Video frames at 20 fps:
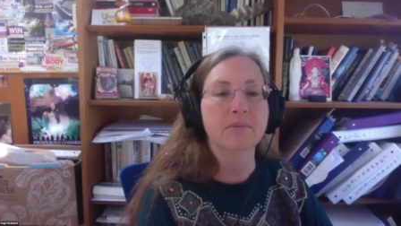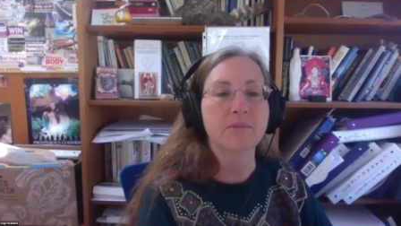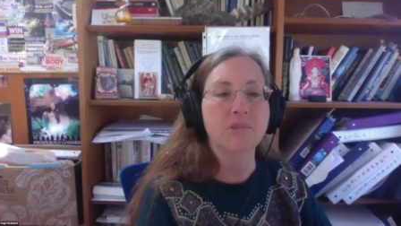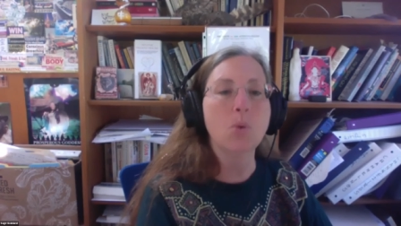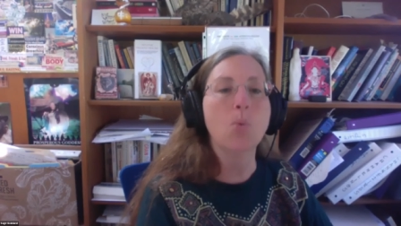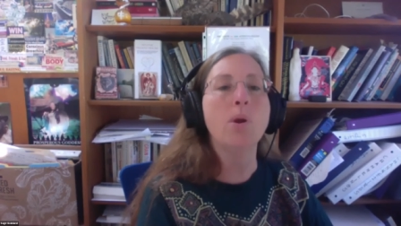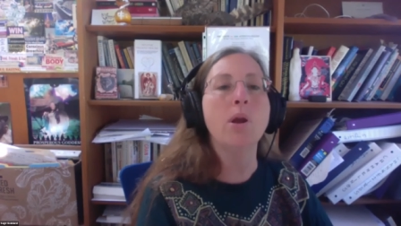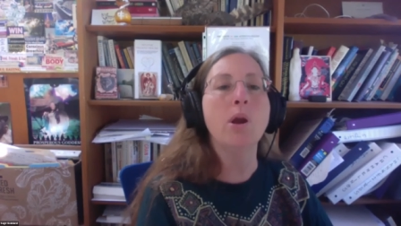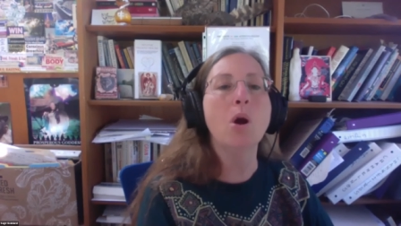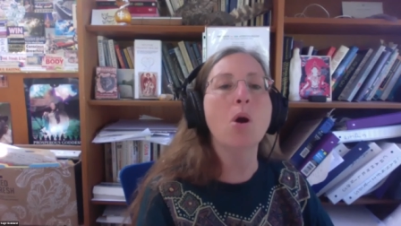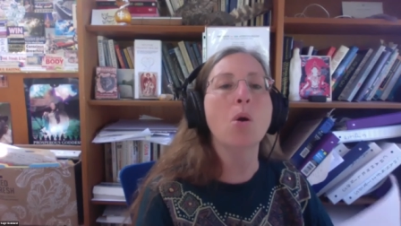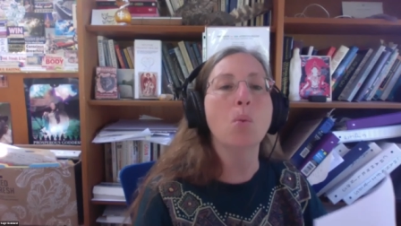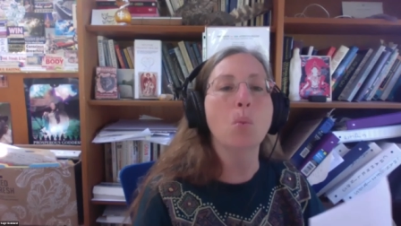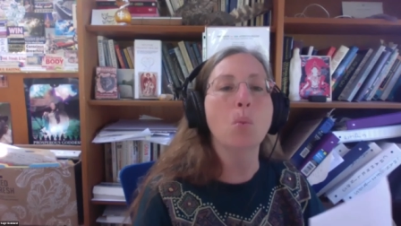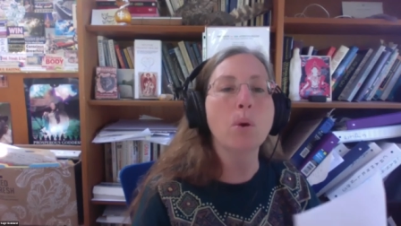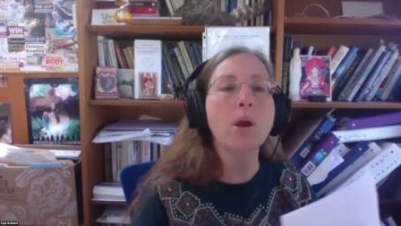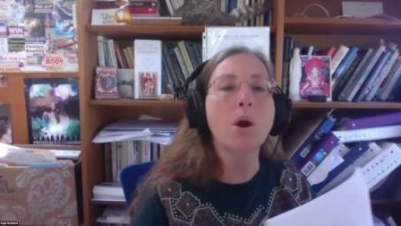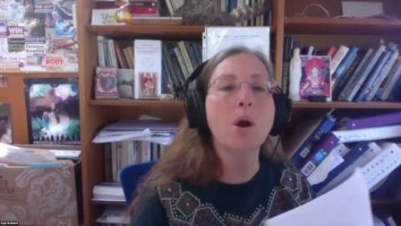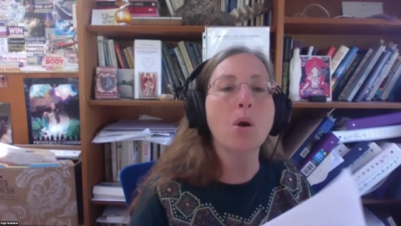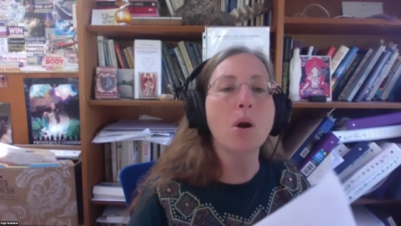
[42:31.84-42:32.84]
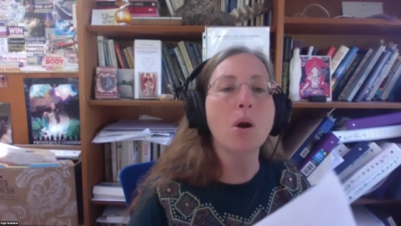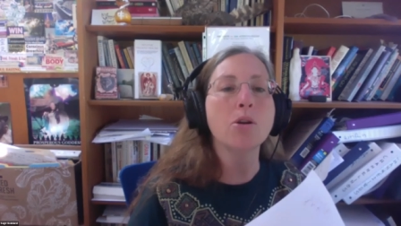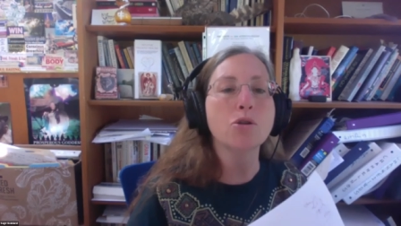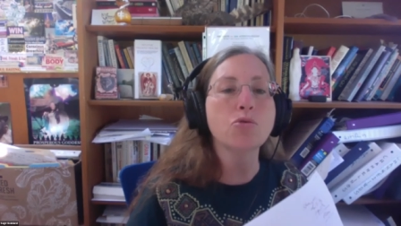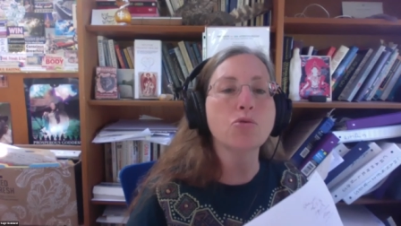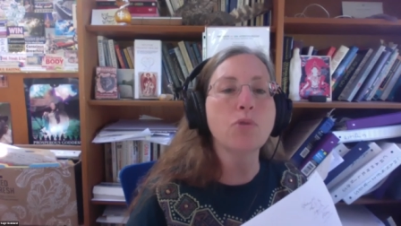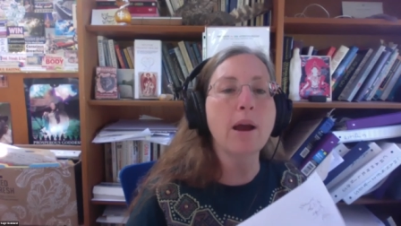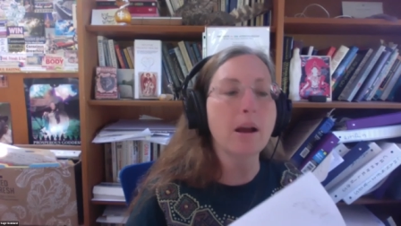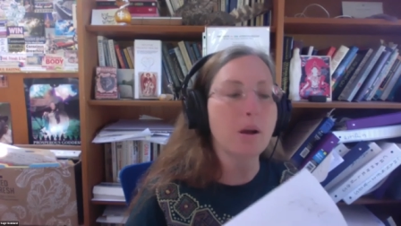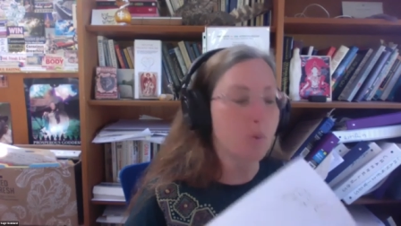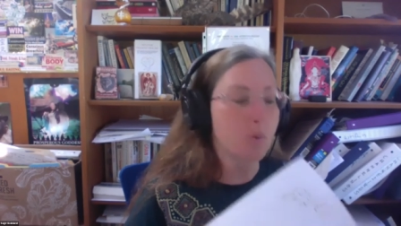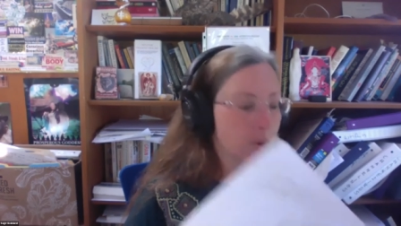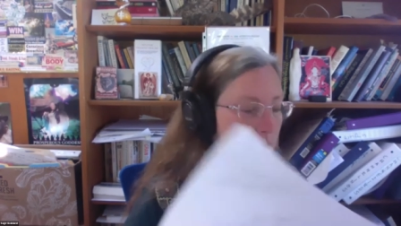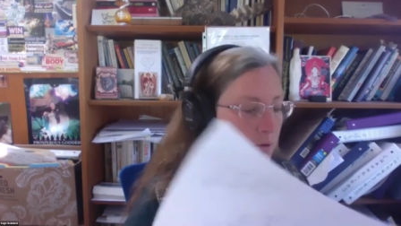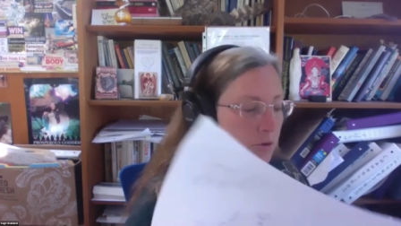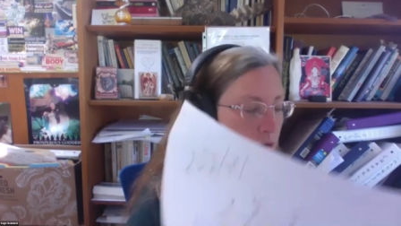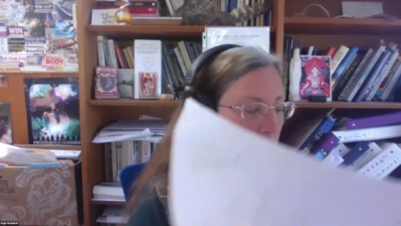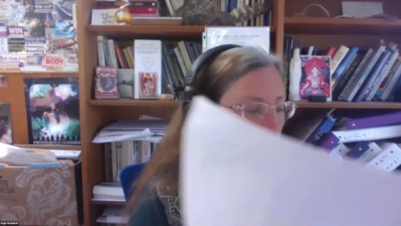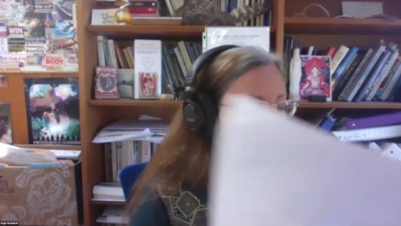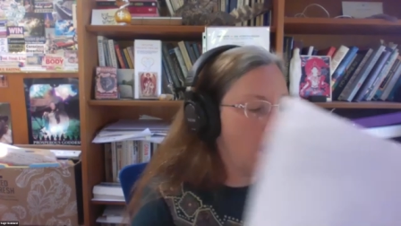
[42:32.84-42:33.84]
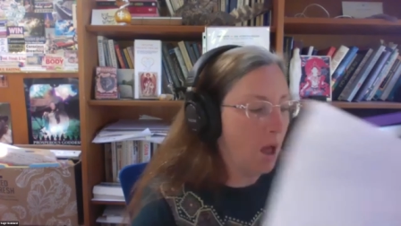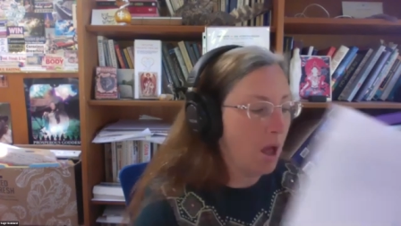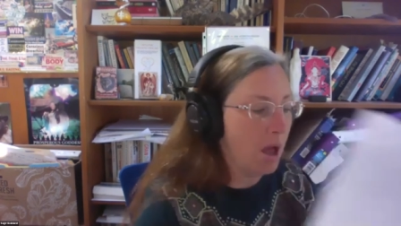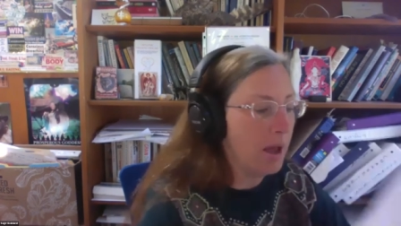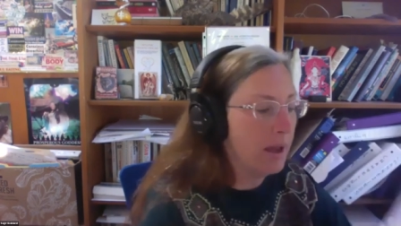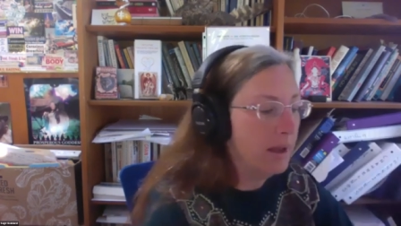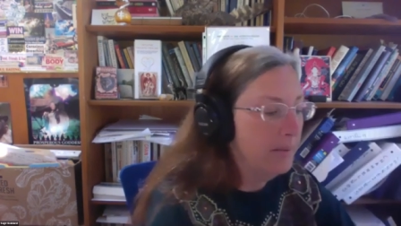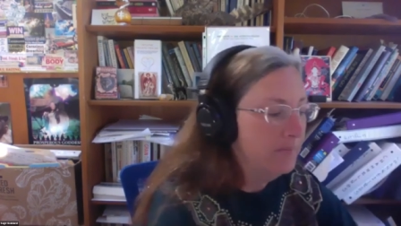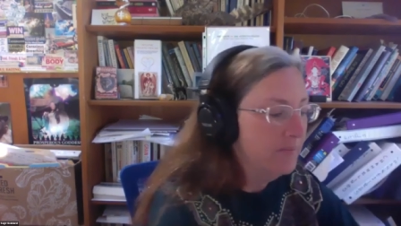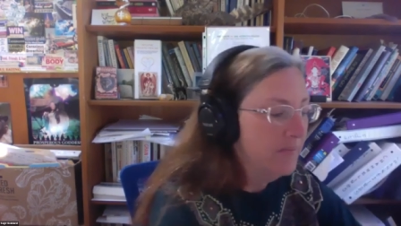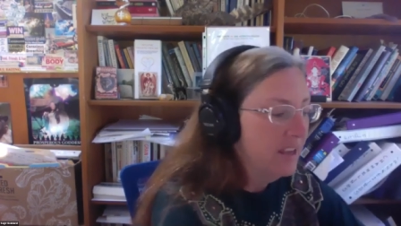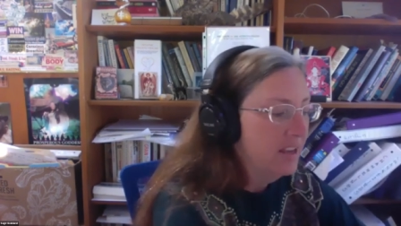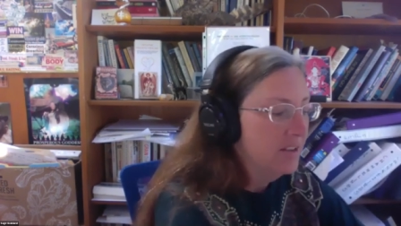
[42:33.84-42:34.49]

So we are on track with July.